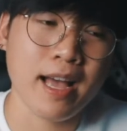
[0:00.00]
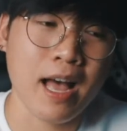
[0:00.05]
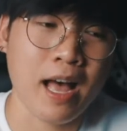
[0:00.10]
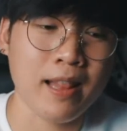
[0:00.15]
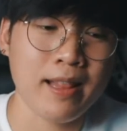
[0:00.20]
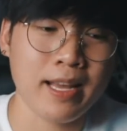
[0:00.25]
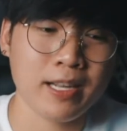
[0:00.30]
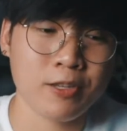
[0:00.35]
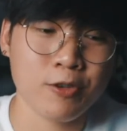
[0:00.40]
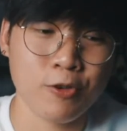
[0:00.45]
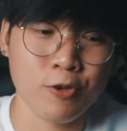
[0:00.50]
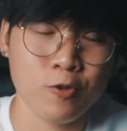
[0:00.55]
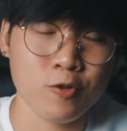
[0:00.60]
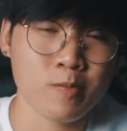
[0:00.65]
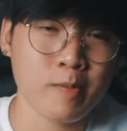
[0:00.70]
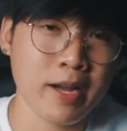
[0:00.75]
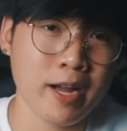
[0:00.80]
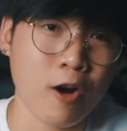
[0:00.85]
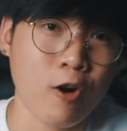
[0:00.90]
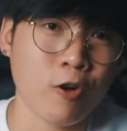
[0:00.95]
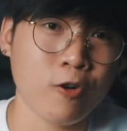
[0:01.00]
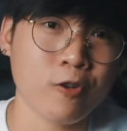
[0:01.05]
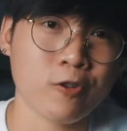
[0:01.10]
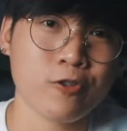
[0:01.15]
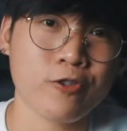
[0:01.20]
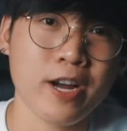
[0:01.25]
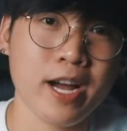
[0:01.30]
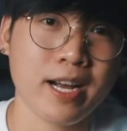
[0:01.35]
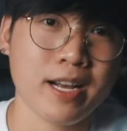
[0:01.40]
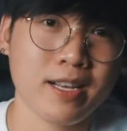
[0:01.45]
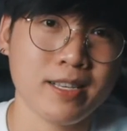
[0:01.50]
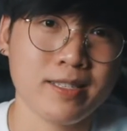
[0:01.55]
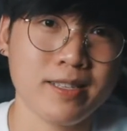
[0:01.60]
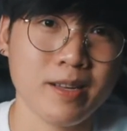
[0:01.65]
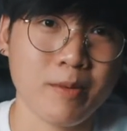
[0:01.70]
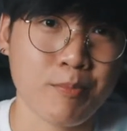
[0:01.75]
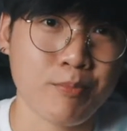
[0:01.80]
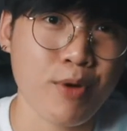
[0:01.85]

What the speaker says: I like to use my audio track as the